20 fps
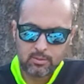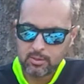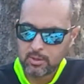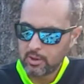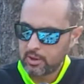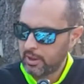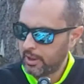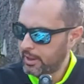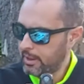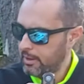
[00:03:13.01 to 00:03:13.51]

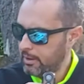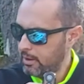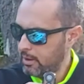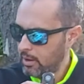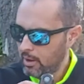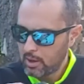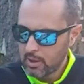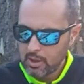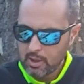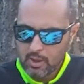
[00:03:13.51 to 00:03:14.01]
Okay,
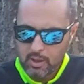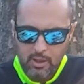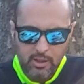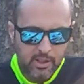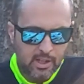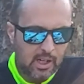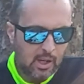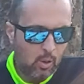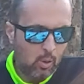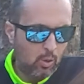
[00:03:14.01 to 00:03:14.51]

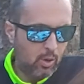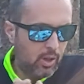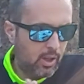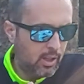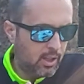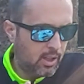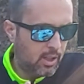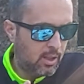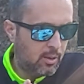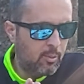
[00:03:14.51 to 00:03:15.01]
now
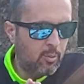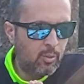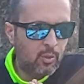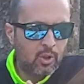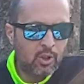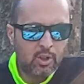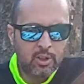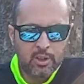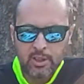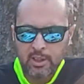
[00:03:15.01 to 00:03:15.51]
I'm
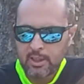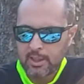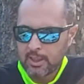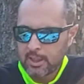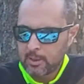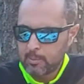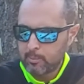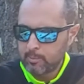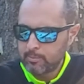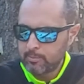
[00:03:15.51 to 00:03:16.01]

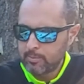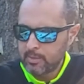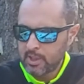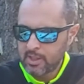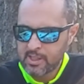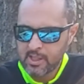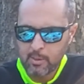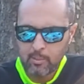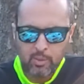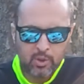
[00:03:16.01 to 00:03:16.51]
gonna
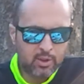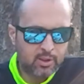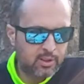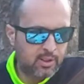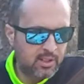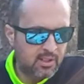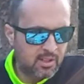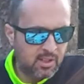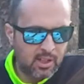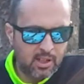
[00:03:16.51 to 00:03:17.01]
assemble
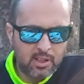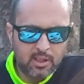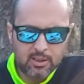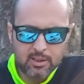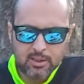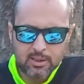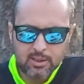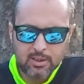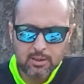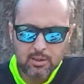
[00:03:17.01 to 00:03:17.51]
these
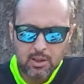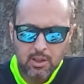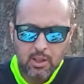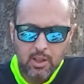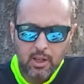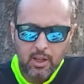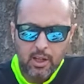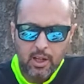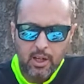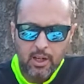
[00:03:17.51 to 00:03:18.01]
things
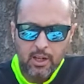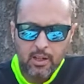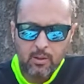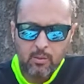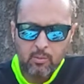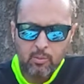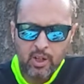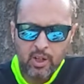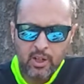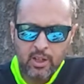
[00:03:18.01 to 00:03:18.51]

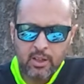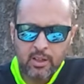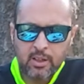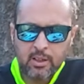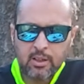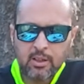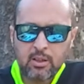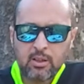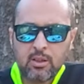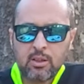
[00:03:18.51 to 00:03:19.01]
and make
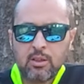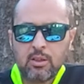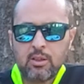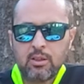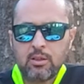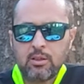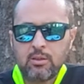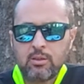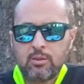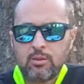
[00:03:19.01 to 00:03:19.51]

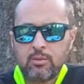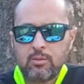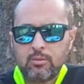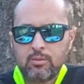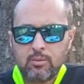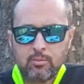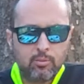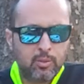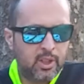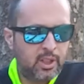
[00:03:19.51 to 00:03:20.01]
a
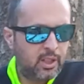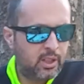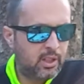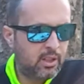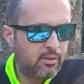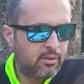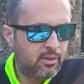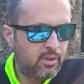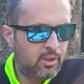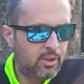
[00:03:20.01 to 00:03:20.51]

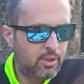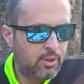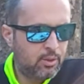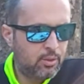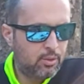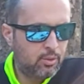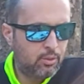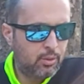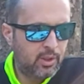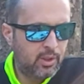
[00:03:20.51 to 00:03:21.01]
video
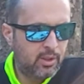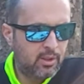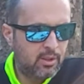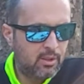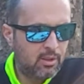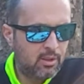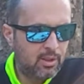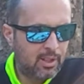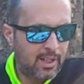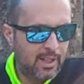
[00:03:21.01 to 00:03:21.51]
with
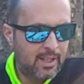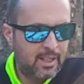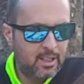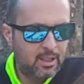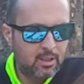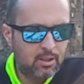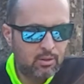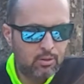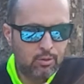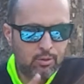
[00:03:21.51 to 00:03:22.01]
the
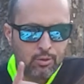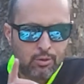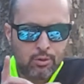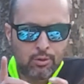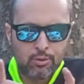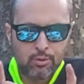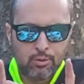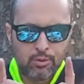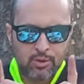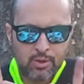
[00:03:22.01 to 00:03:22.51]
light to
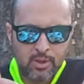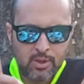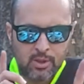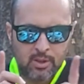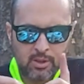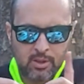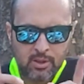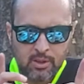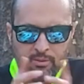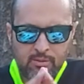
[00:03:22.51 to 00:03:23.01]
you see
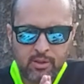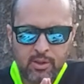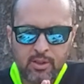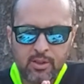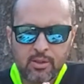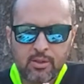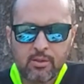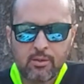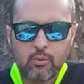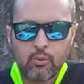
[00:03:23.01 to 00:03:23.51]
the
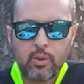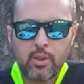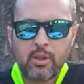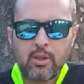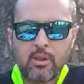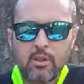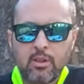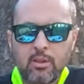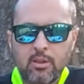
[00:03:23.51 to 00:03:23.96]
difference with